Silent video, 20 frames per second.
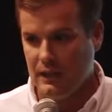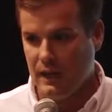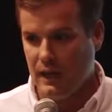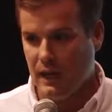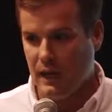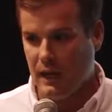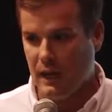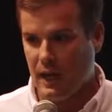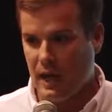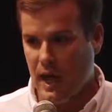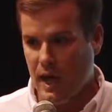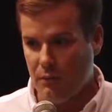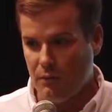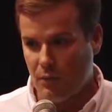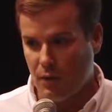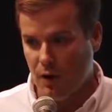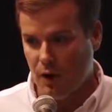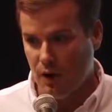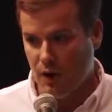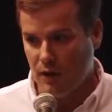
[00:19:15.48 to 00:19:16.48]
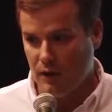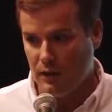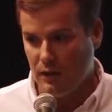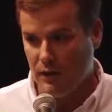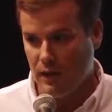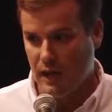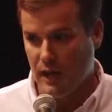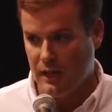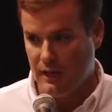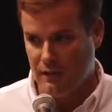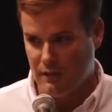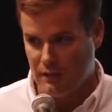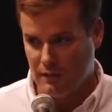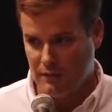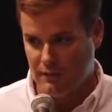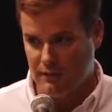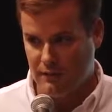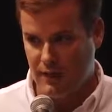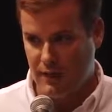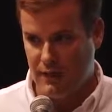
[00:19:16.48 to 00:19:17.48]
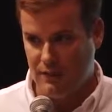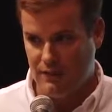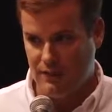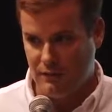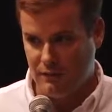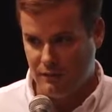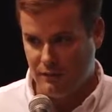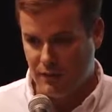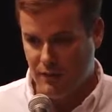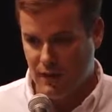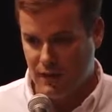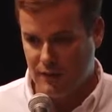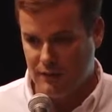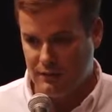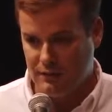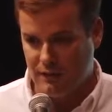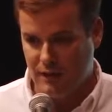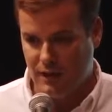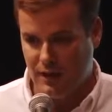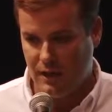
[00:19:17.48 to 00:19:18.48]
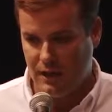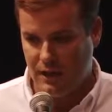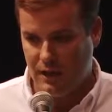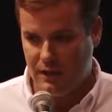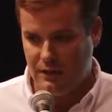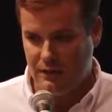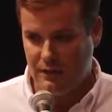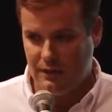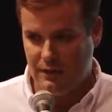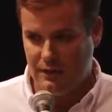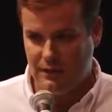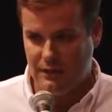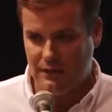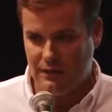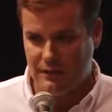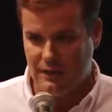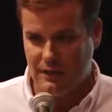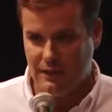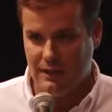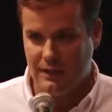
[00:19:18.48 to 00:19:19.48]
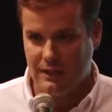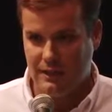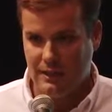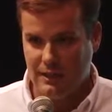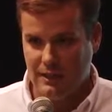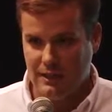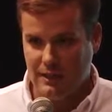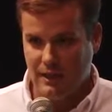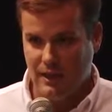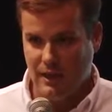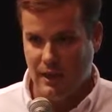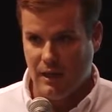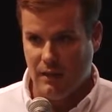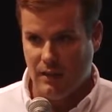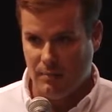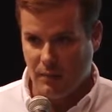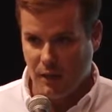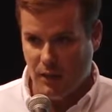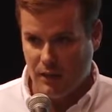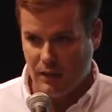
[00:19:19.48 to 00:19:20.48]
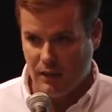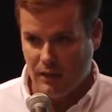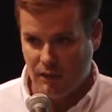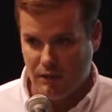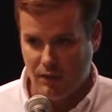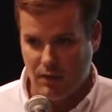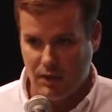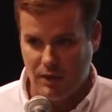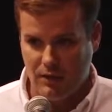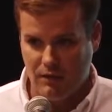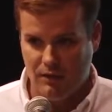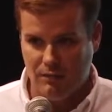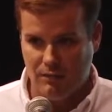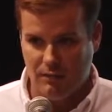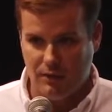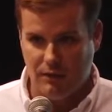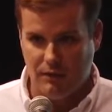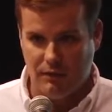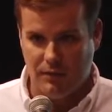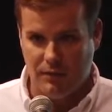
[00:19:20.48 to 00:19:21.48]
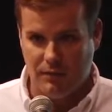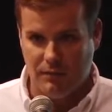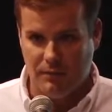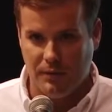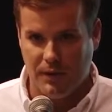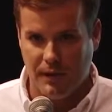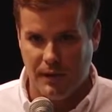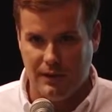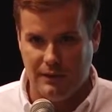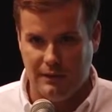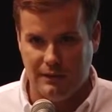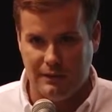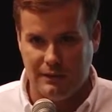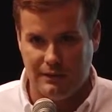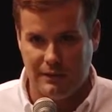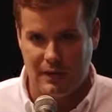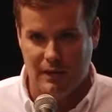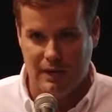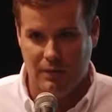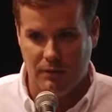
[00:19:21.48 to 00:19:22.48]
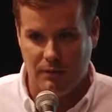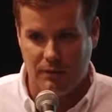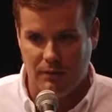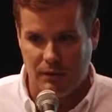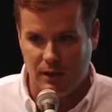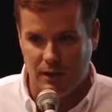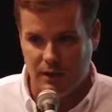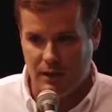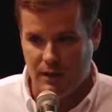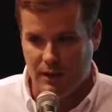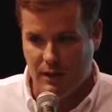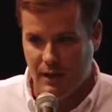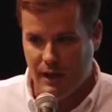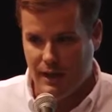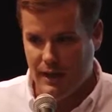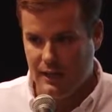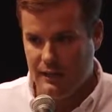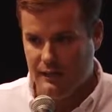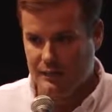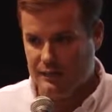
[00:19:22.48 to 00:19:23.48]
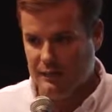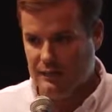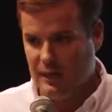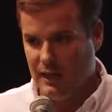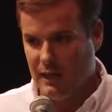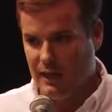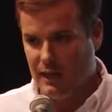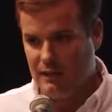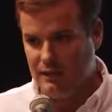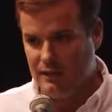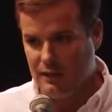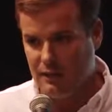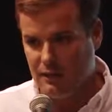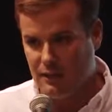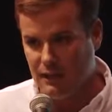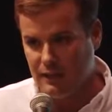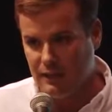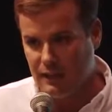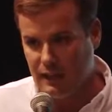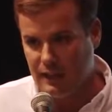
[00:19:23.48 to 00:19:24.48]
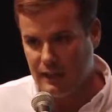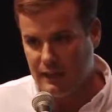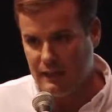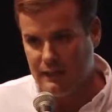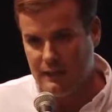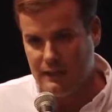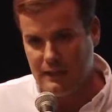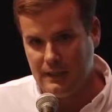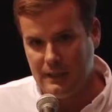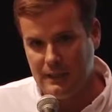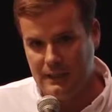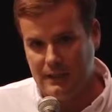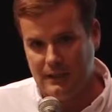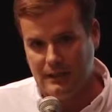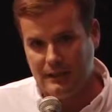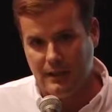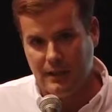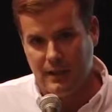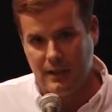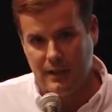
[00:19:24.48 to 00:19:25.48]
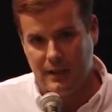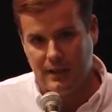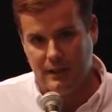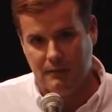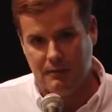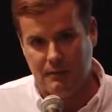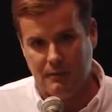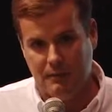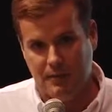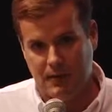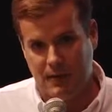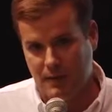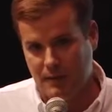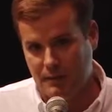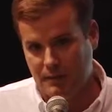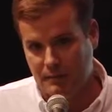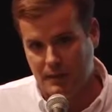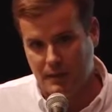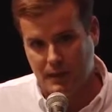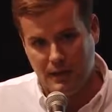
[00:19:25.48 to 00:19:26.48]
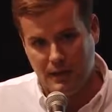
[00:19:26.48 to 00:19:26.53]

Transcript: uh, head wall at Union Station for EllisDon and TTC, uh, the parking garage in Brookfield Place uh, with Verity Alliance and Engineering Link. Uh, we've got a,